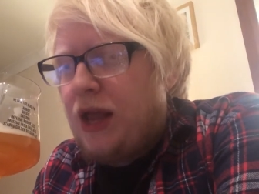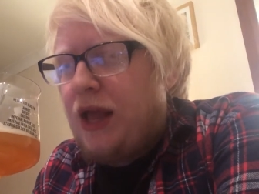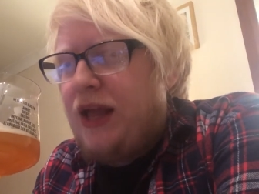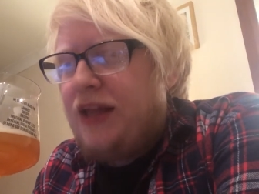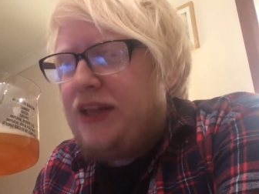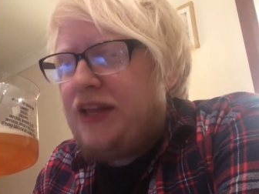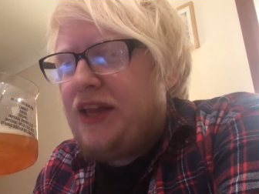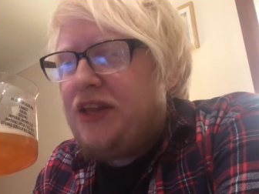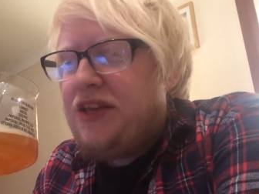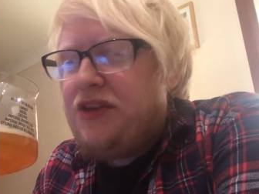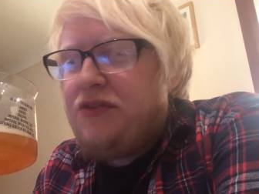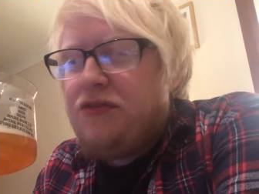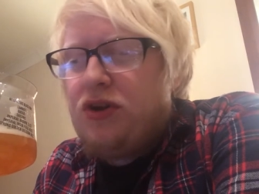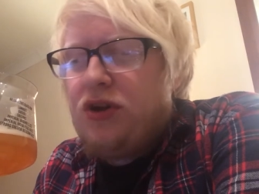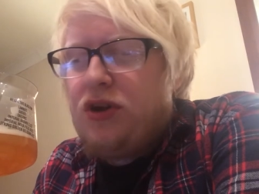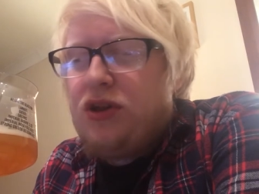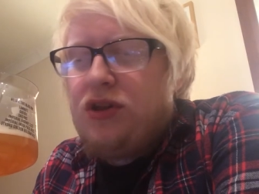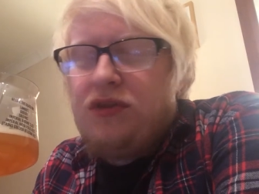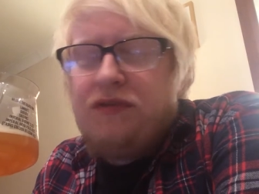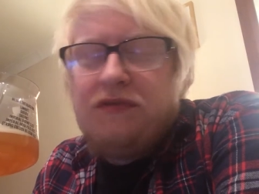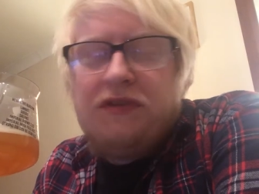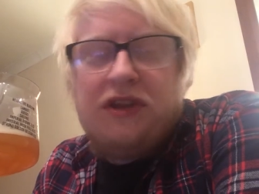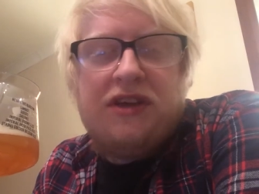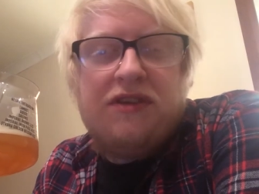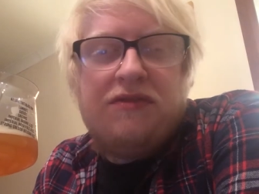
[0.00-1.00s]
And then you've got
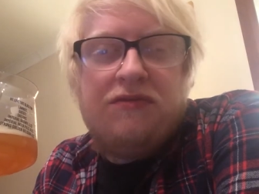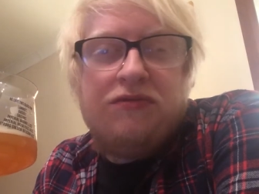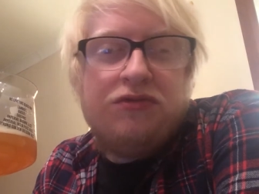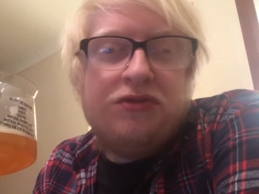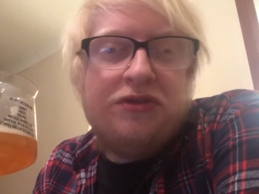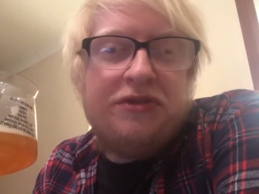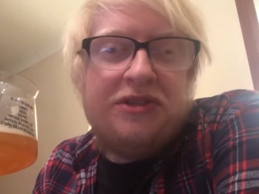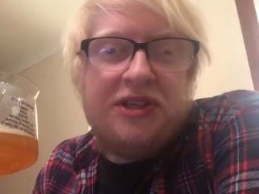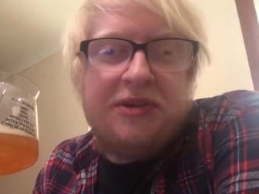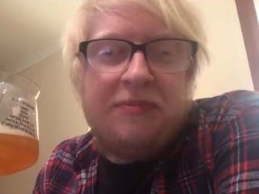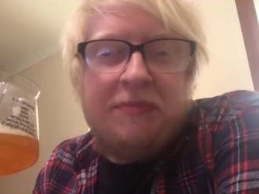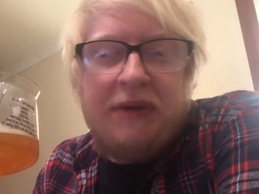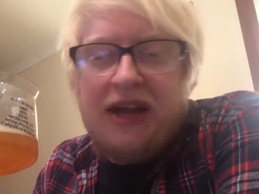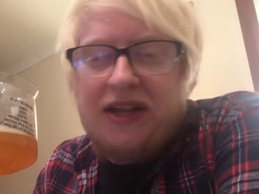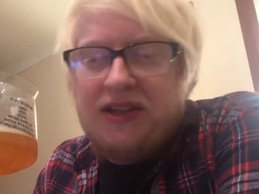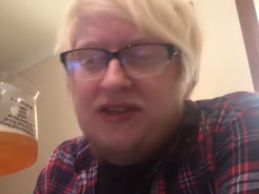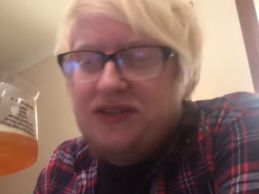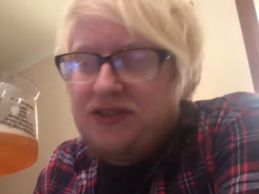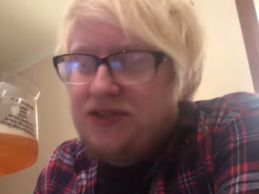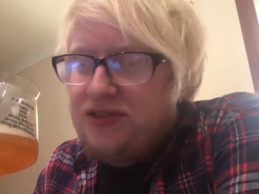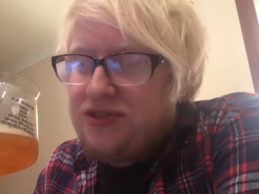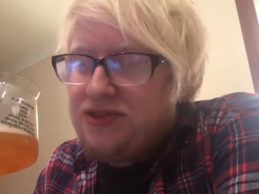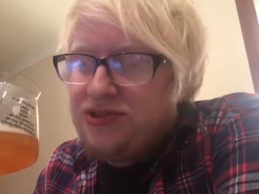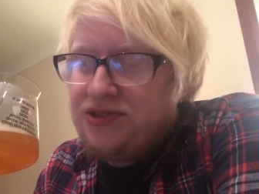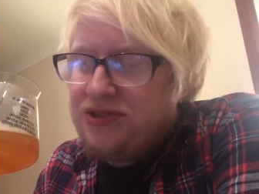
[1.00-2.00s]
a lovely fruity
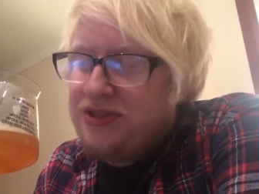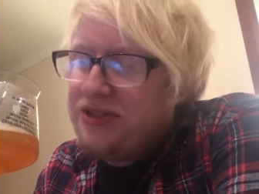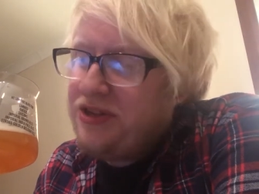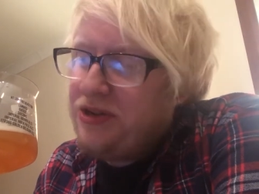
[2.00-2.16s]
balance,